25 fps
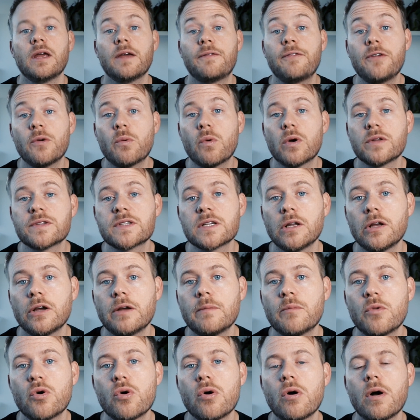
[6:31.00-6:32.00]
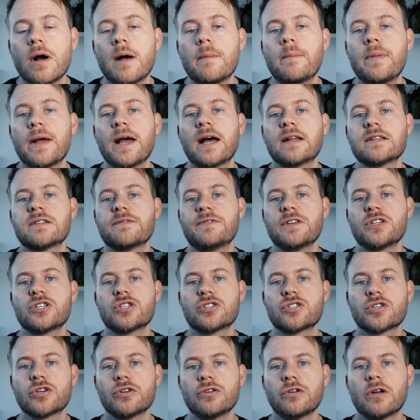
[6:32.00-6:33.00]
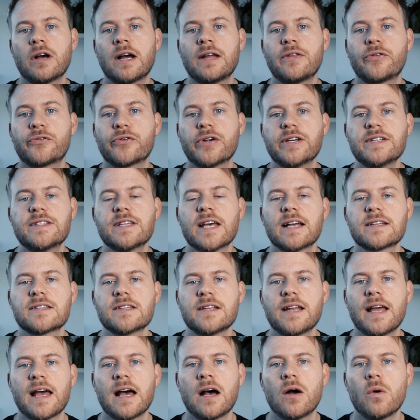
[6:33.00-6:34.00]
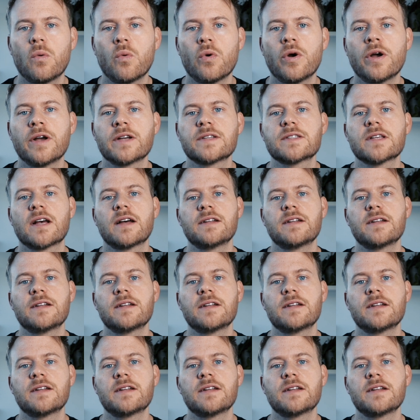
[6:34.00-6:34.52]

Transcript: If you want to learn more about Division 293 tax and how it works,